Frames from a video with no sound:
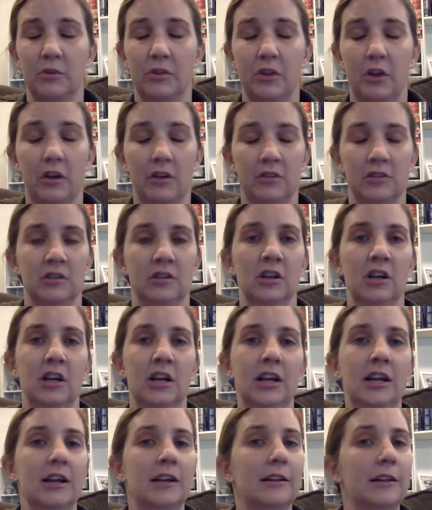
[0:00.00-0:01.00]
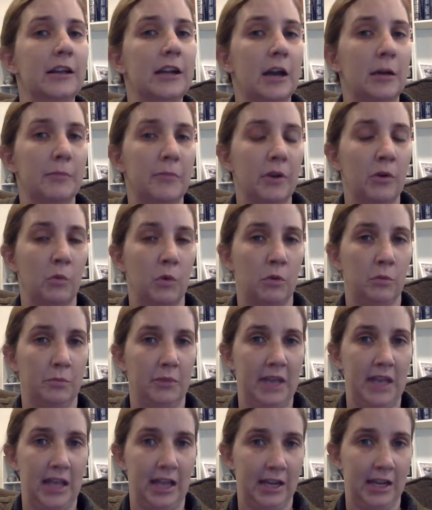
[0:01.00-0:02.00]
garden cleanup, there won't
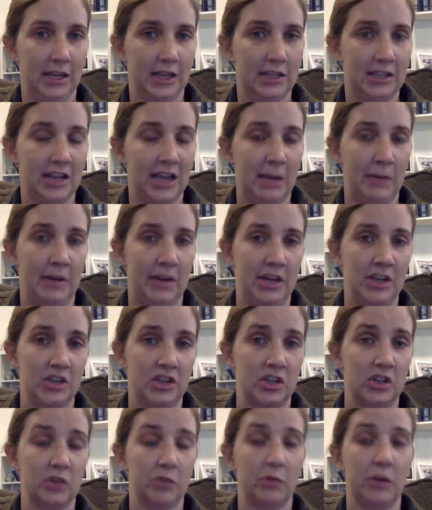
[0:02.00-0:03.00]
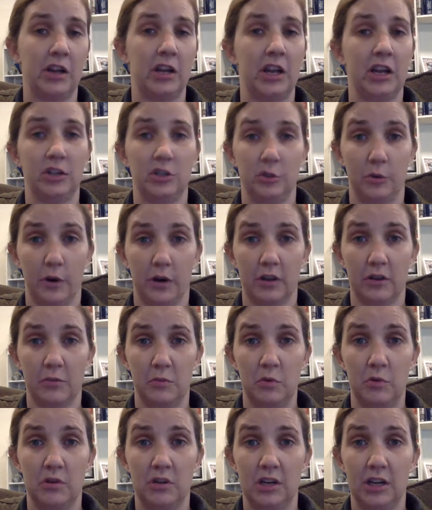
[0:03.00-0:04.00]
be any contamination to run into our
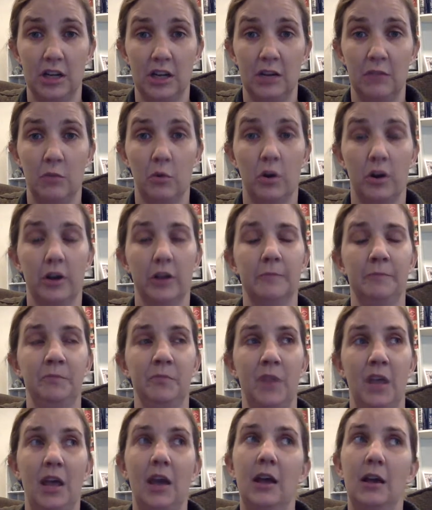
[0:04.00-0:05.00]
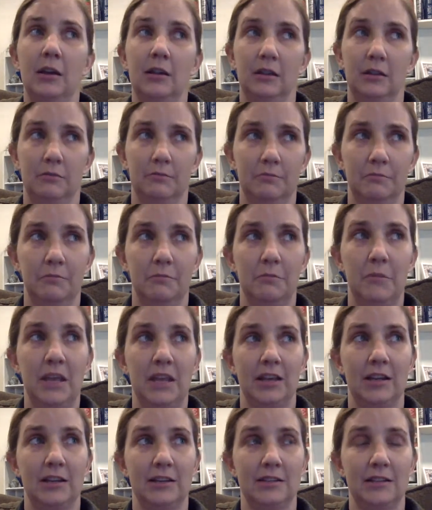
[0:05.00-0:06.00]
community anymore,
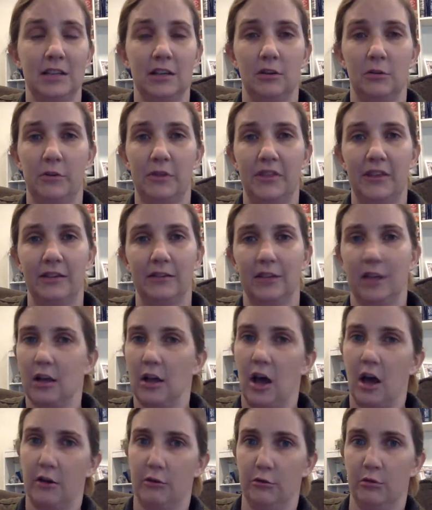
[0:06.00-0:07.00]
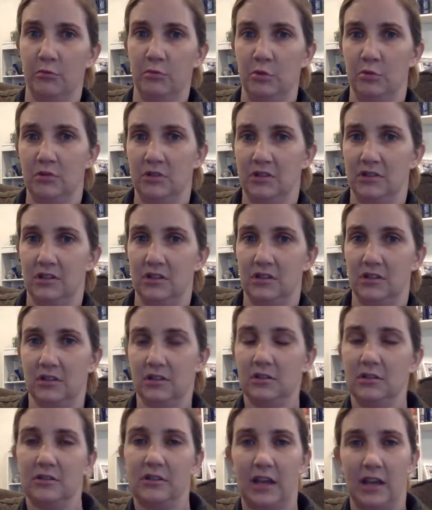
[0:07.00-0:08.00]
making us ill with things like autoimmune
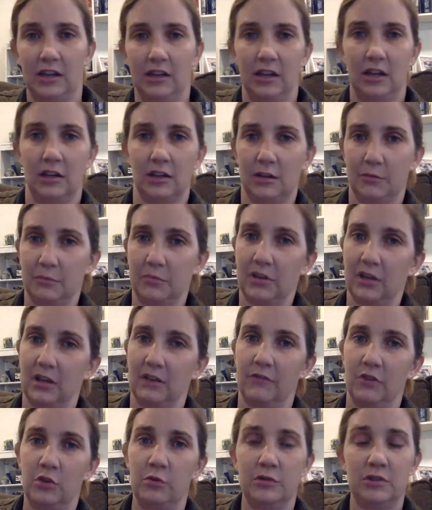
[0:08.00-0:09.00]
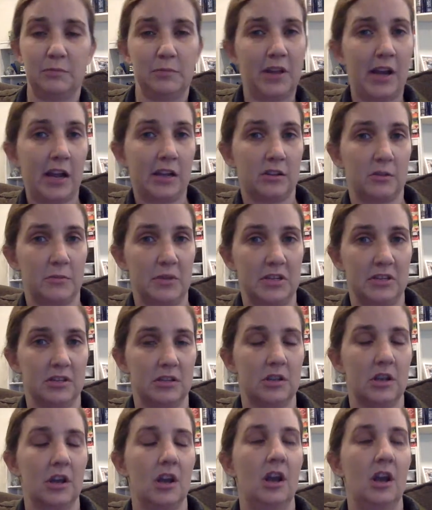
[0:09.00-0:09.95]
diseases that end up giving you splenectomies.